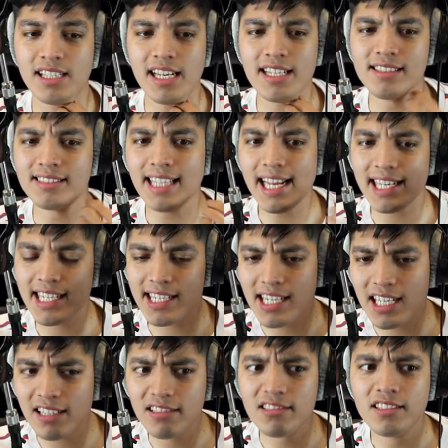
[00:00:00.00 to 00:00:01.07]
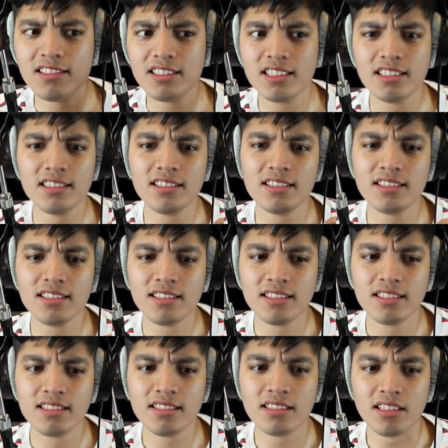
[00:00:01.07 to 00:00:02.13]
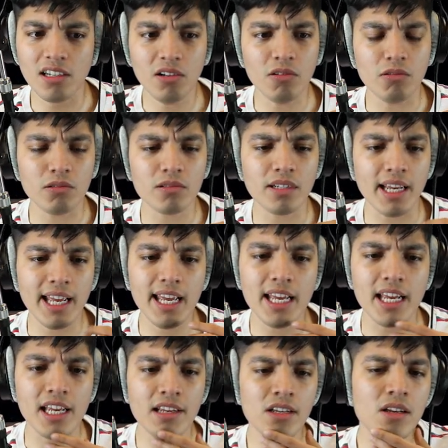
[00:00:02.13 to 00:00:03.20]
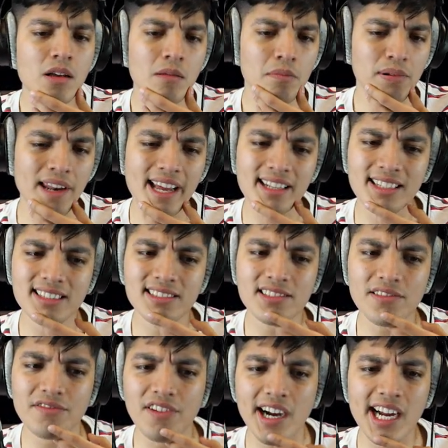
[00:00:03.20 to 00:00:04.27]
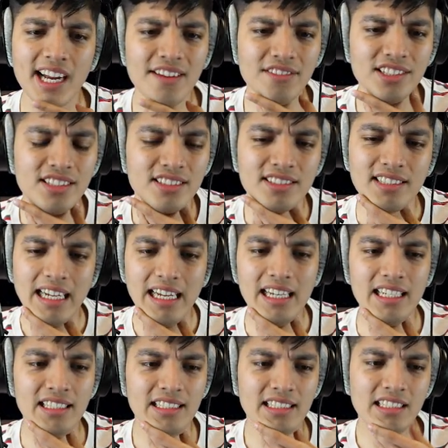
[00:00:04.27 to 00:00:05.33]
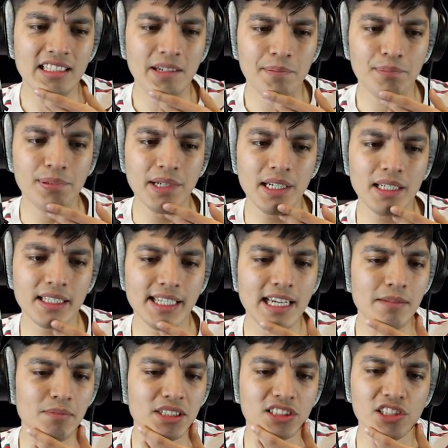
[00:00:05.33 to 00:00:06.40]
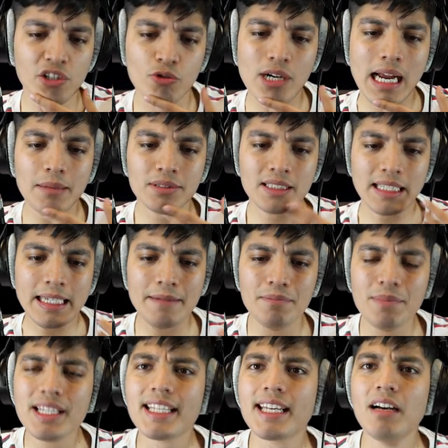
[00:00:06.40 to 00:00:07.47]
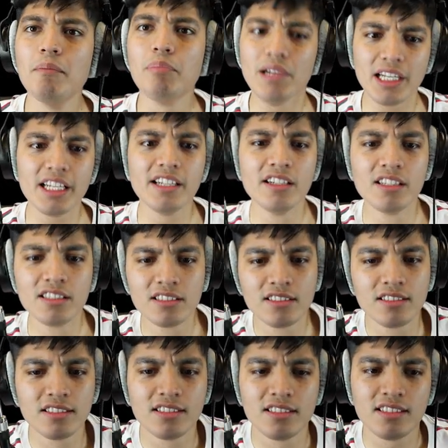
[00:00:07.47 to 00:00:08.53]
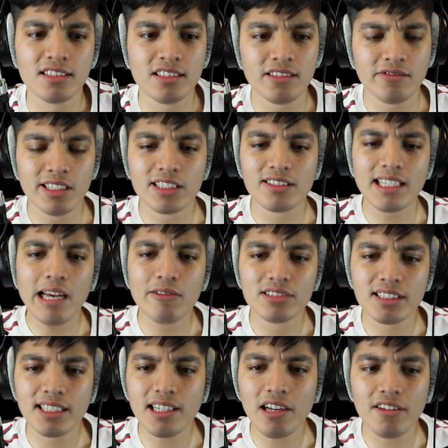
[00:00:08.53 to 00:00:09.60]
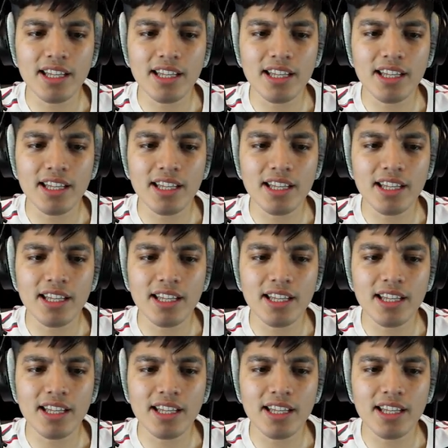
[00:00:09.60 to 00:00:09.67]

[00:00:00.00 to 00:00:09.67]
Okay, is that it now? Oh, eh. Plankton survived? But can Mr. Krabs keep me company? Right, so that was it.